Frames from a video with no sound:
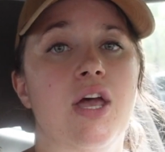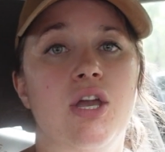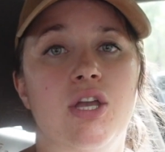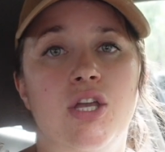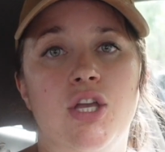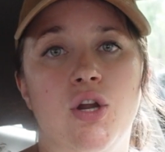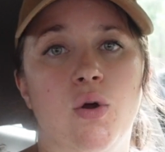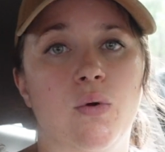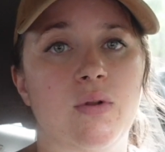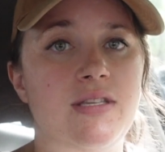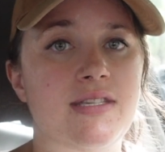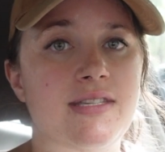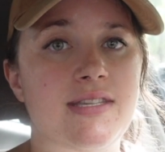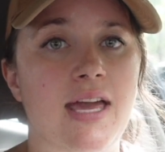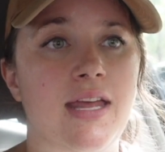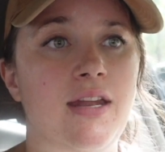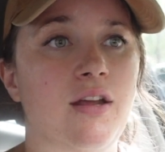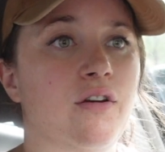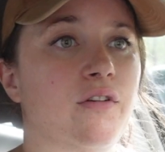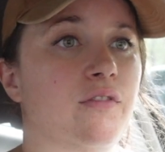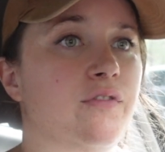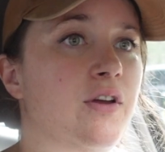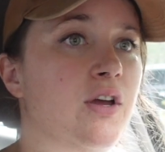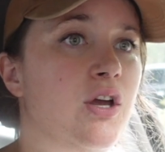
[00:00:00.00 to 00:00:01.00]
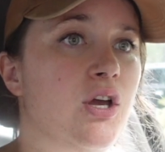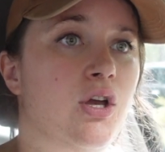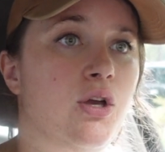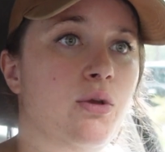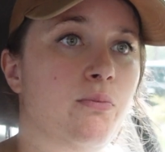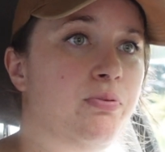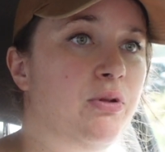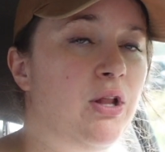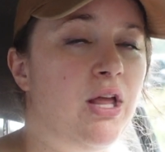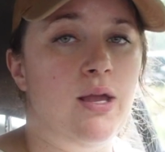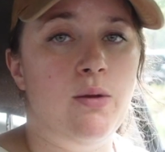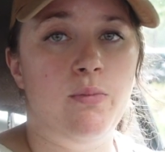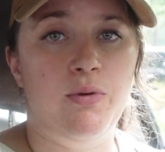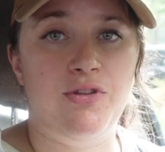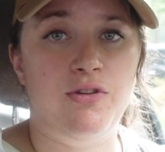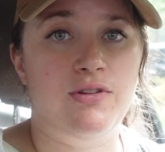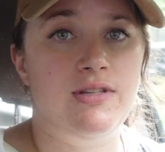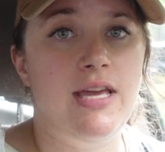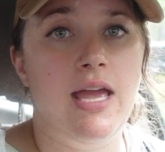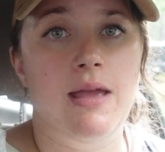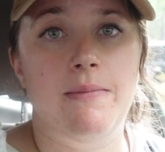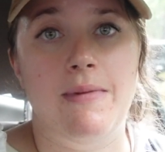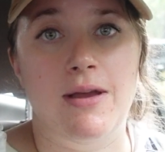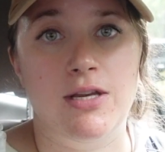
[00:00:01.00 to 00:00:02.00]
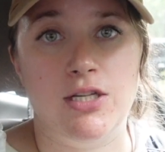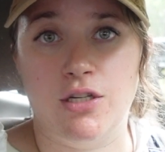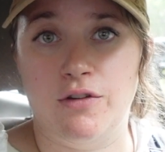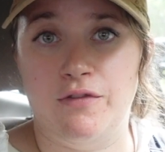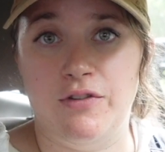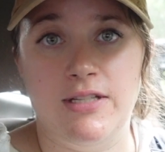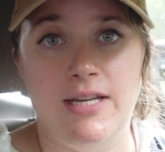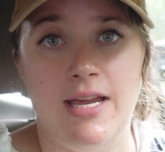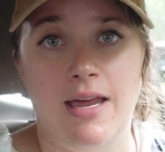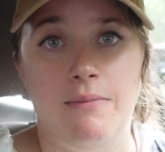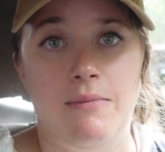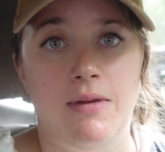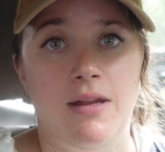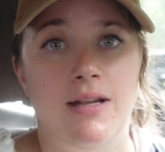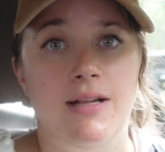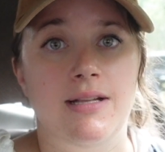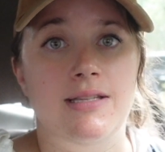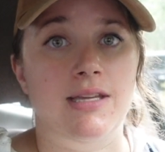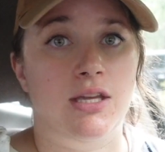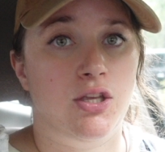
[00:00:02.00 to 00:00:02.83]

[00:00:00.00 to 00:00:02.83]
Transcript: instead of playing with your tape measure for 10 minutes,